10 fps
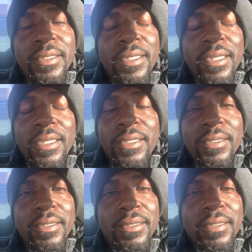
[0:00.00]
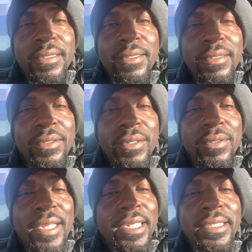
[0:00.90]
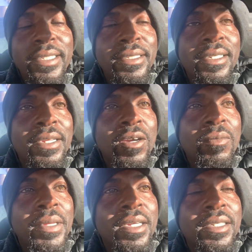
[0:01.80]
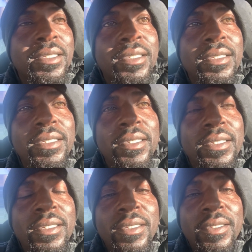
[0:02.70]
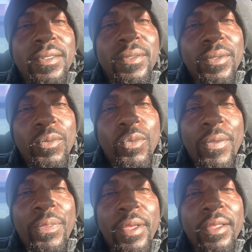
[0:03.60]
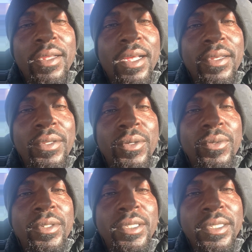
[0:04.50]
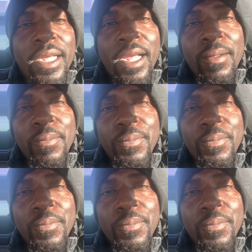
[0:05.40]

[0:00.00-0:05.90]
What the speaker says: And, you know, that shit didn't help because one thing that I noticed that